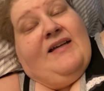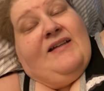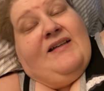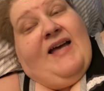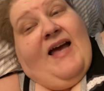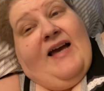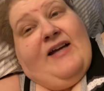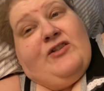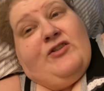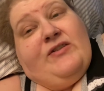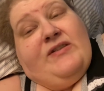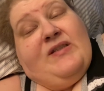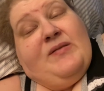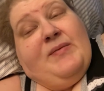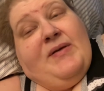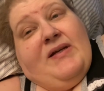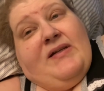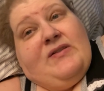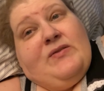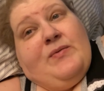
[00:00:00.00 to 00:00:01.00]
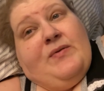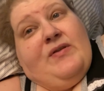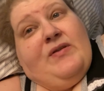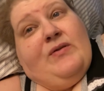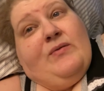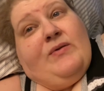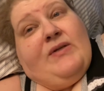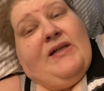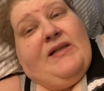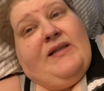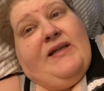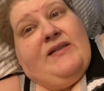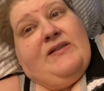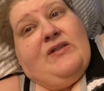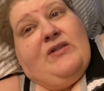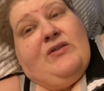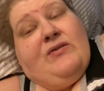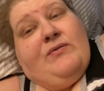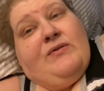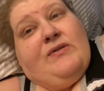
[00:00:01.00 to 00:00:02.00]
actually, to be honest with you, what I like to
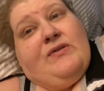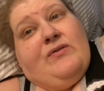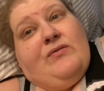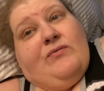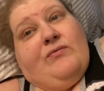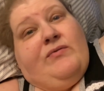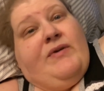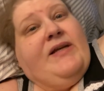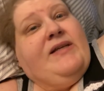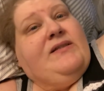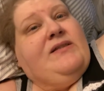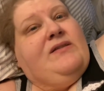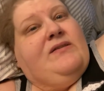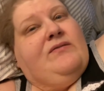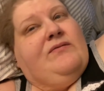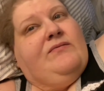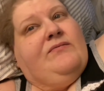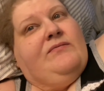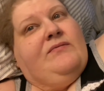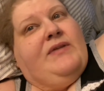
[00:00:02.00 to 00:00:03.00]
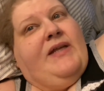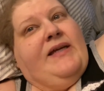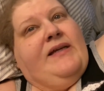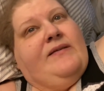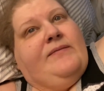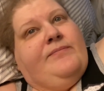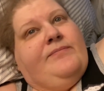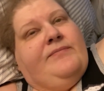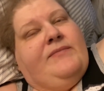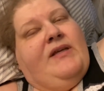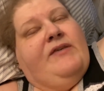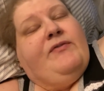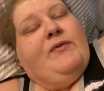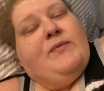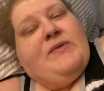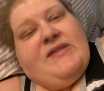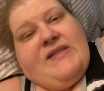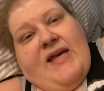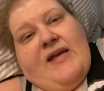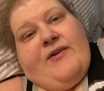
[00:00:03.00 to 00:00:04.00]
do was rest, like if it
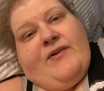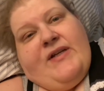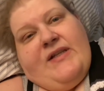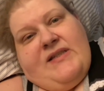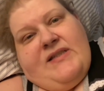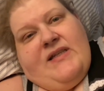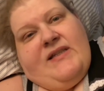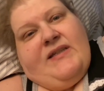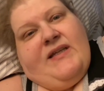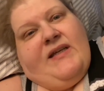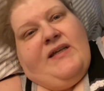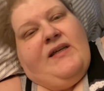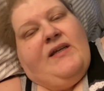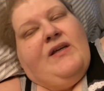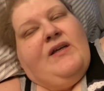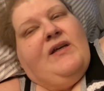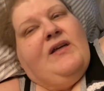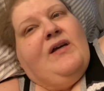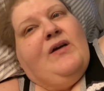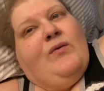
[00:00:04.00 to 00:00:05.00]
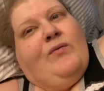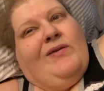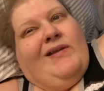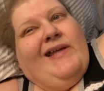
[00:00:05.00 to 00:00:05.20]
was Saturday and Sunday, what I